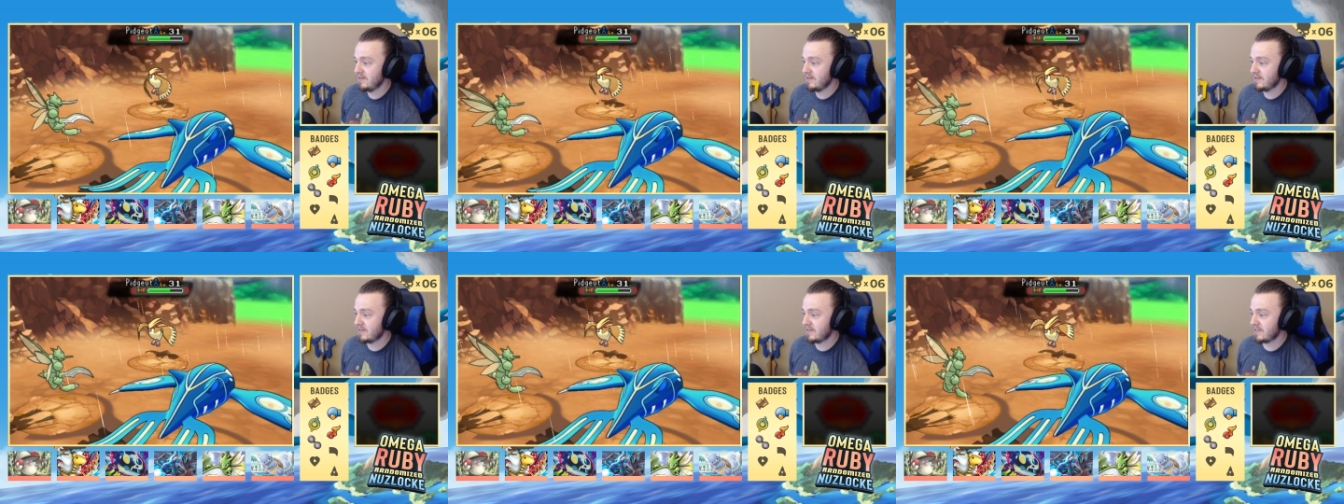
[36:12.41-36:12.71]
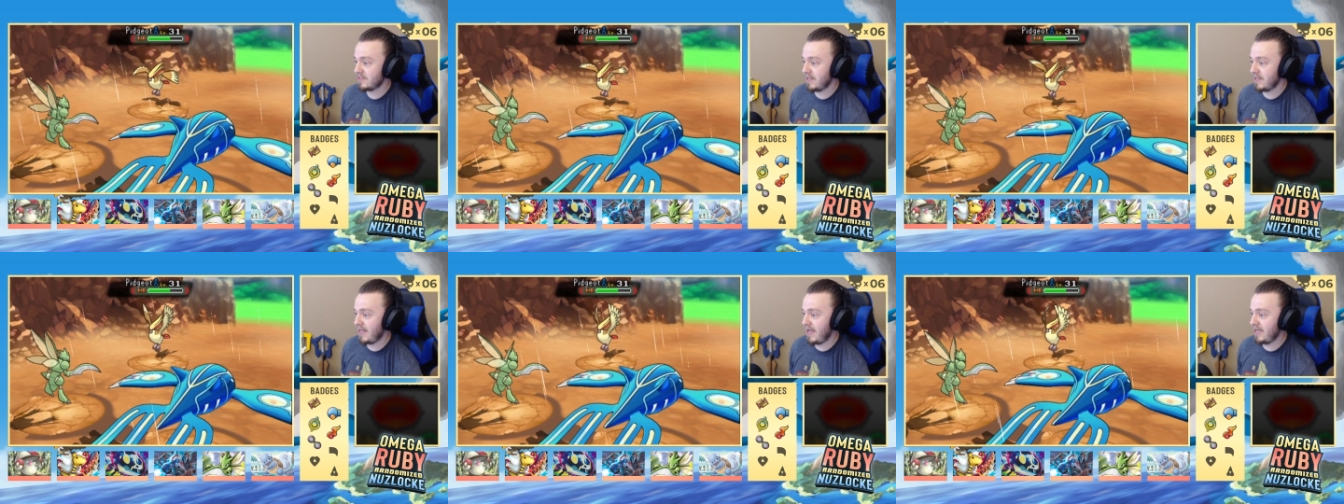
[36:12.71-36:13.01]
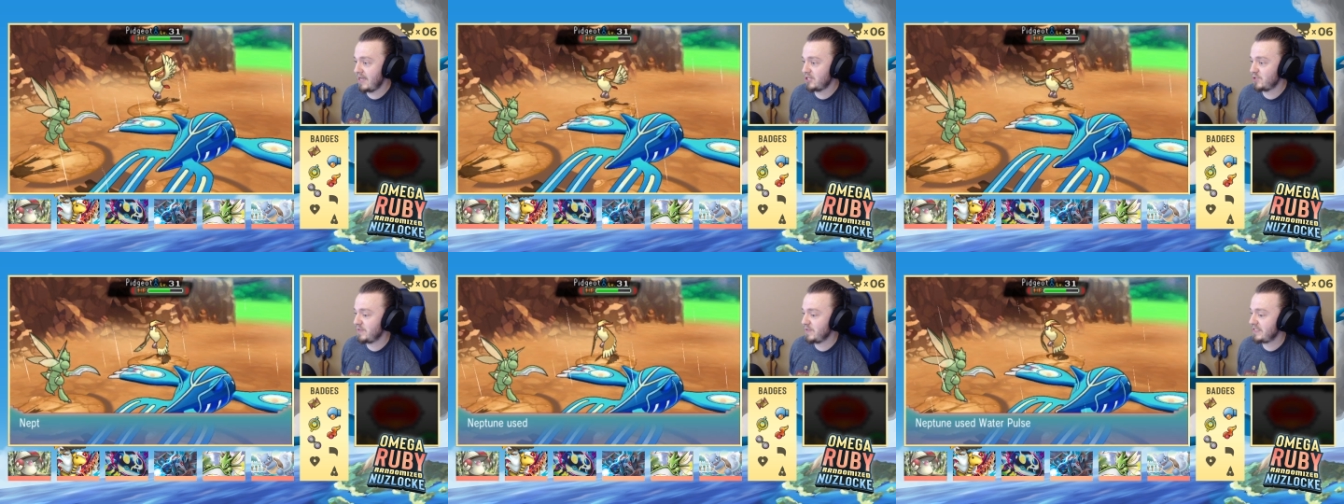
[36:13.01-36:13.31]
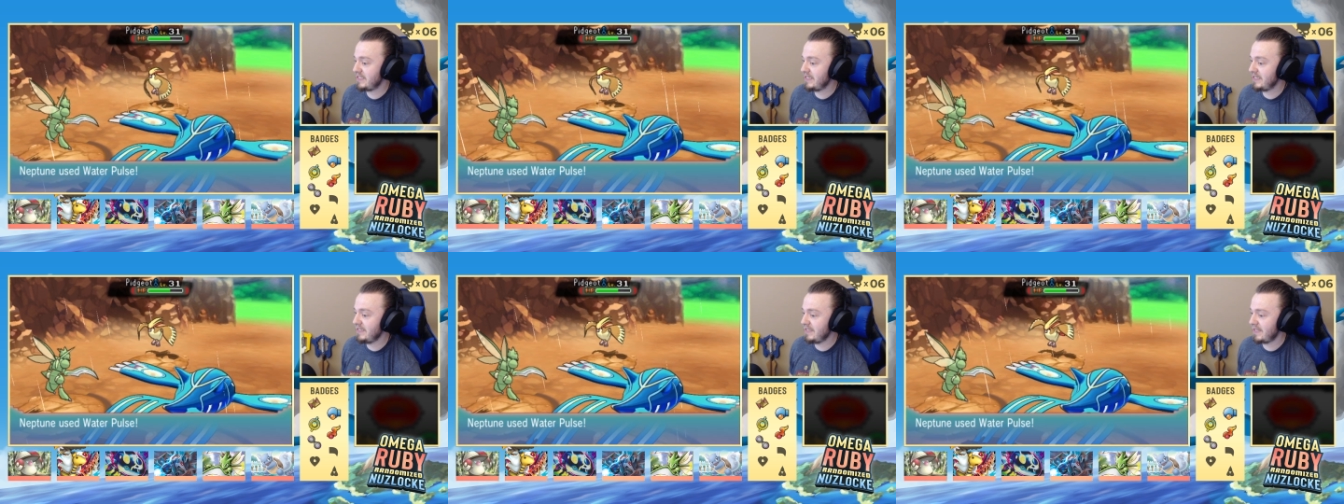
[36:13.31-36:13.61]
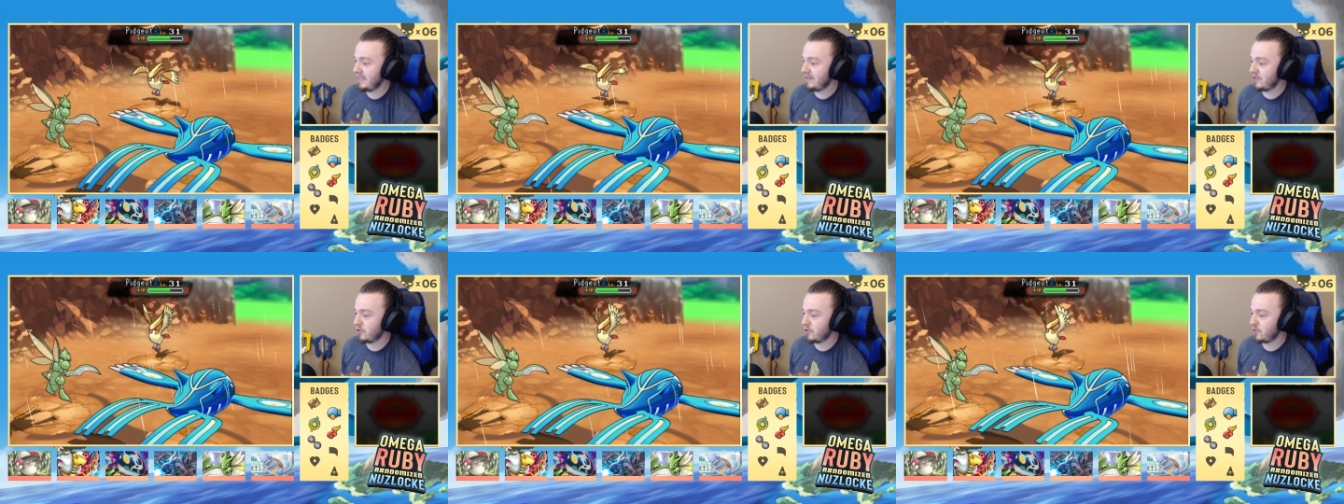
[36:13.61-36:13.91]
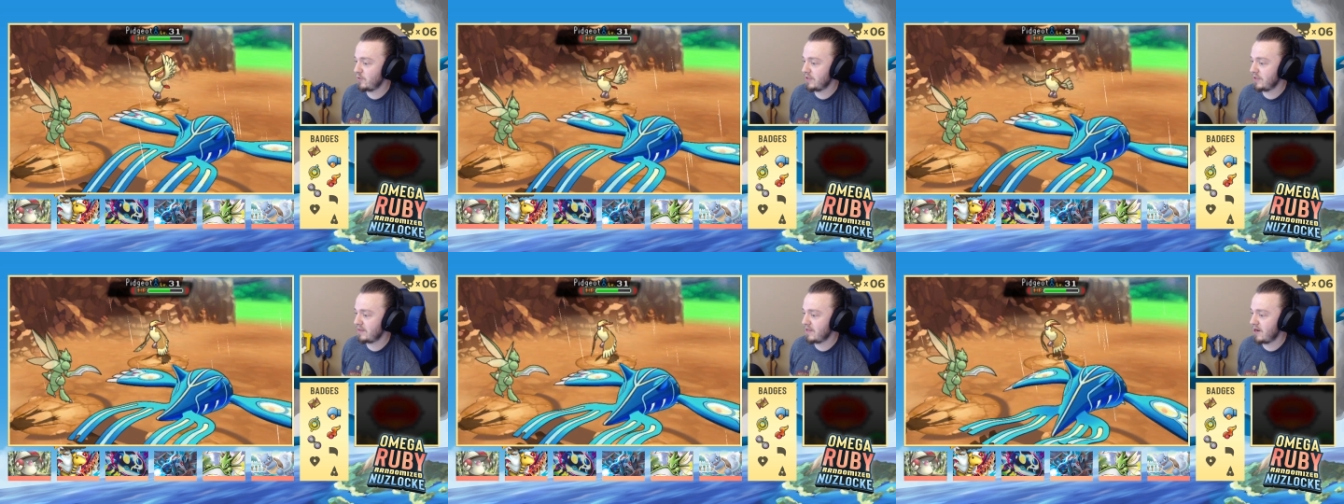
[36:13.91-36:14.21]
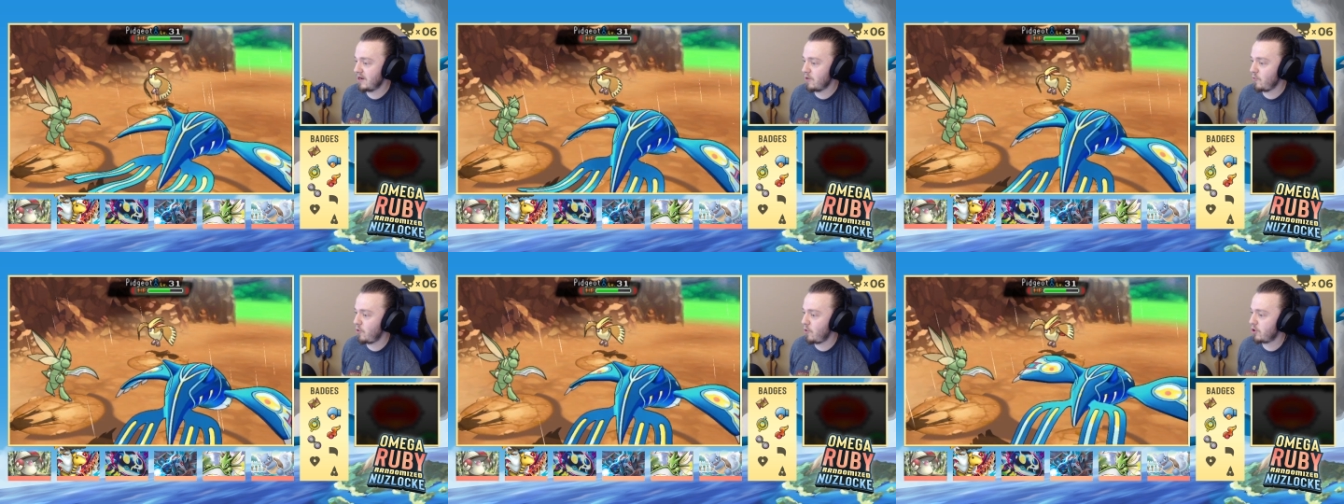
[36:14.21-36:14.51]
Slash, we didn't get the crit
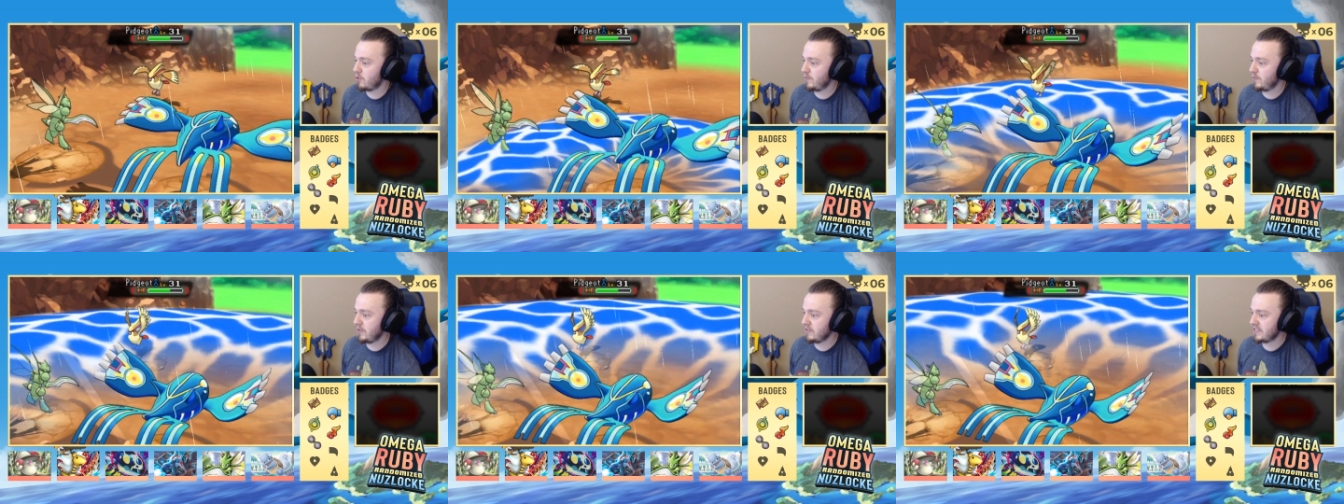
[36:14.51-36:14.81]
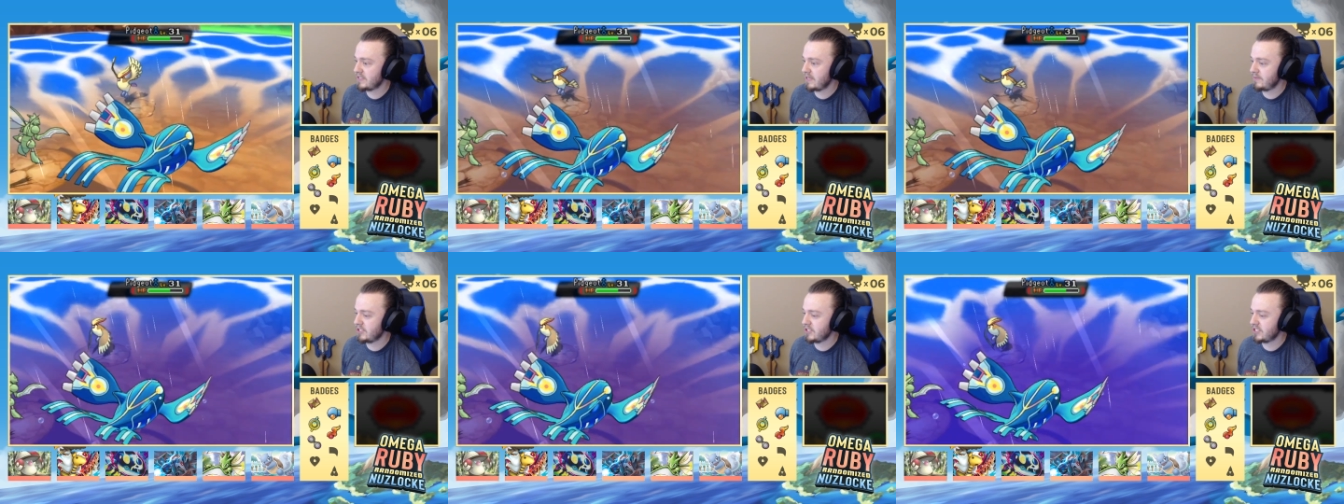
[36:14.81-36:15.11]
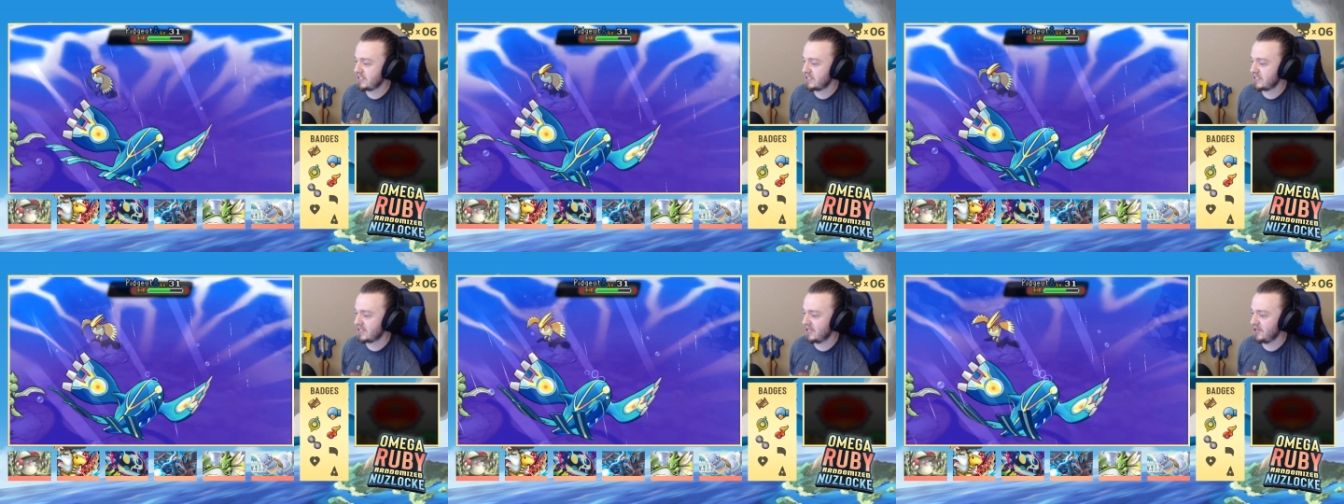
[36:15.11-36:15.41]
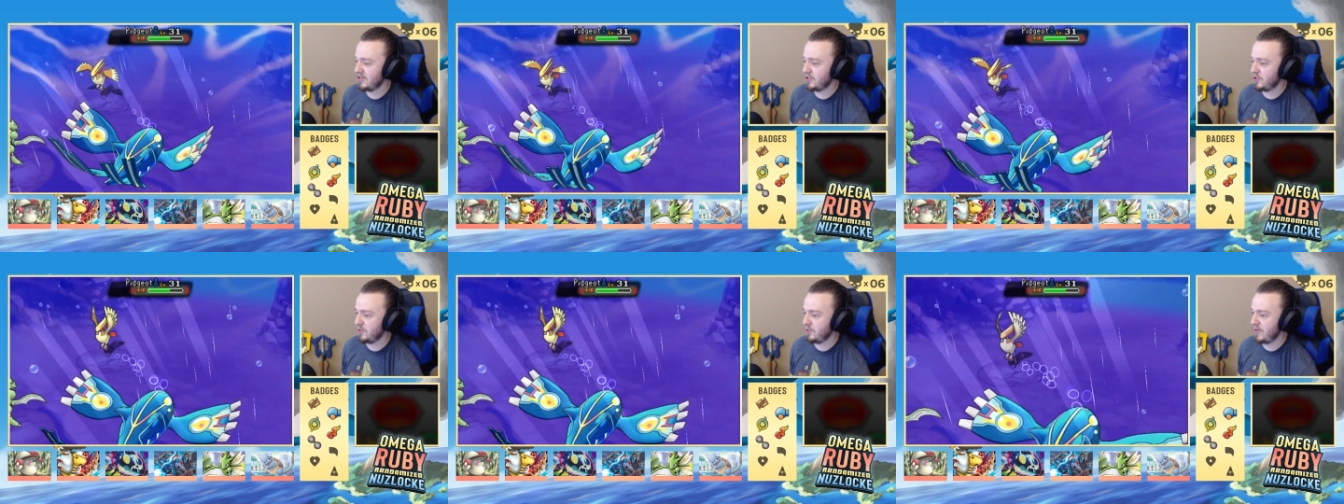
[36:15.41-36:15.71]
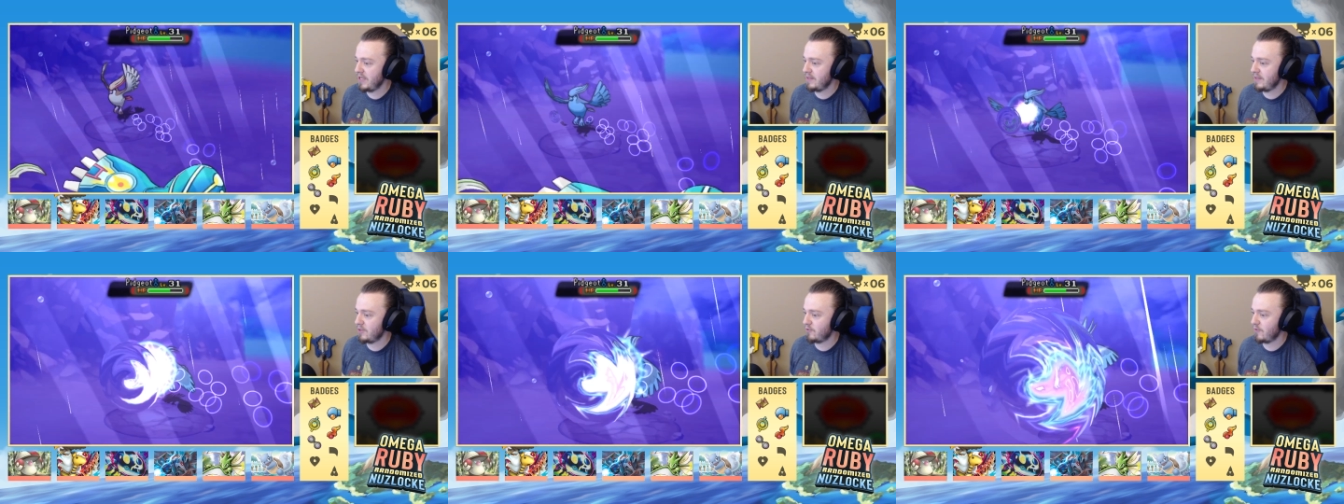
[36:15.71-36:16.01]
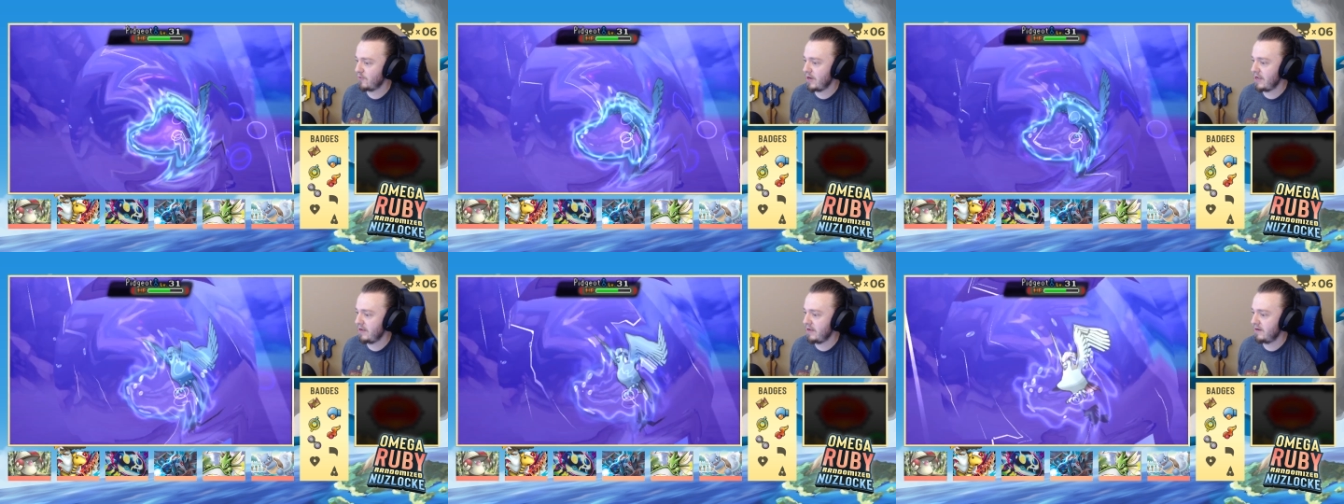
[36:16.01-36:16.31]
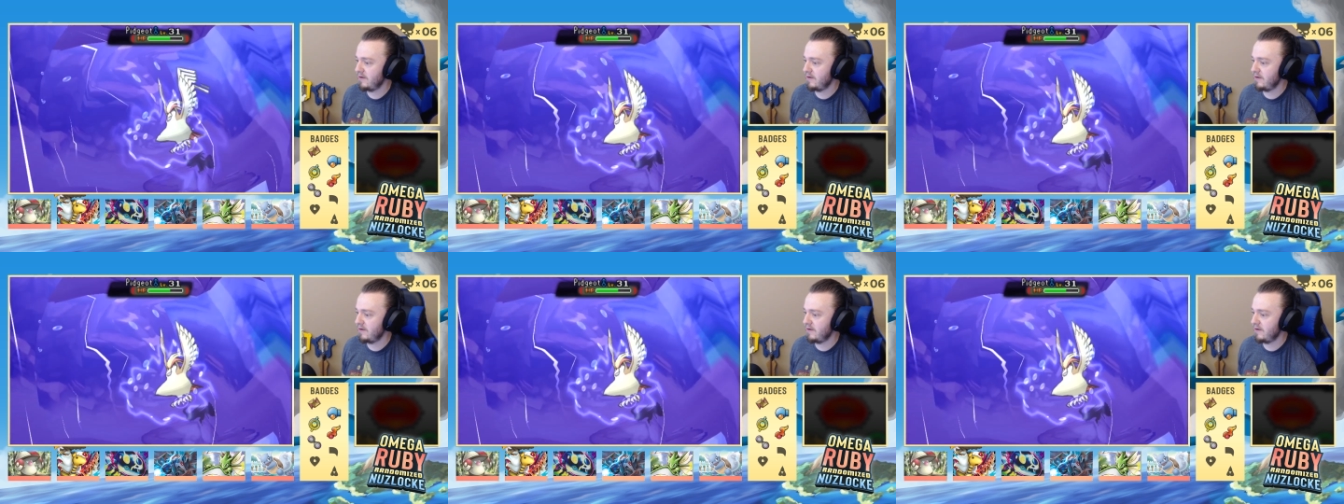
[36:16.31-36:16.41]
there. Water Pulse, how much is this going to do in the rain?